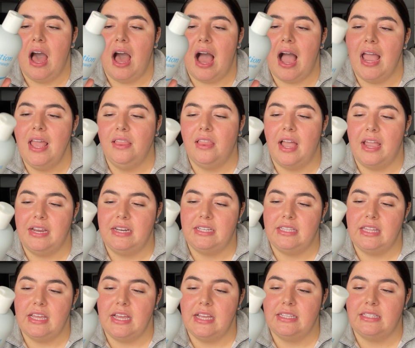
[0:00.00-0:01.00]
I liked
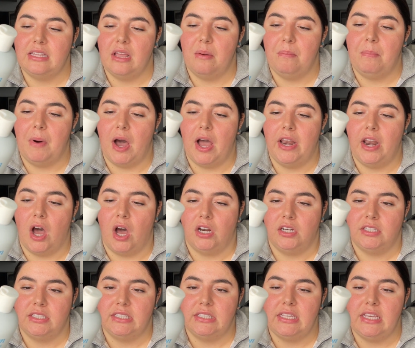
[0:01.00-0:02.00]
this, but
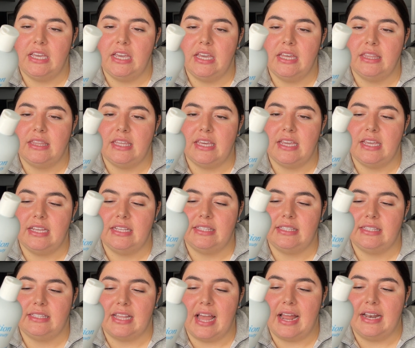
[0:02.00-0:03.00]
honestly, the
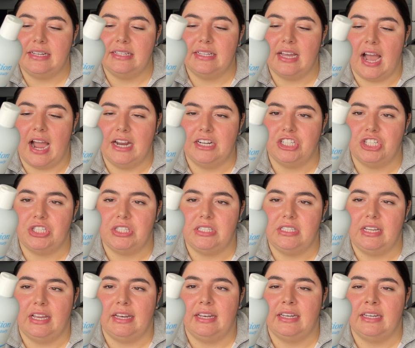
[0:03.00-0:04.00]
scent I just
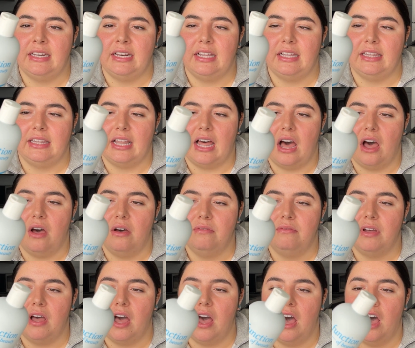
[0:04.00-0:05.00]
didn't love.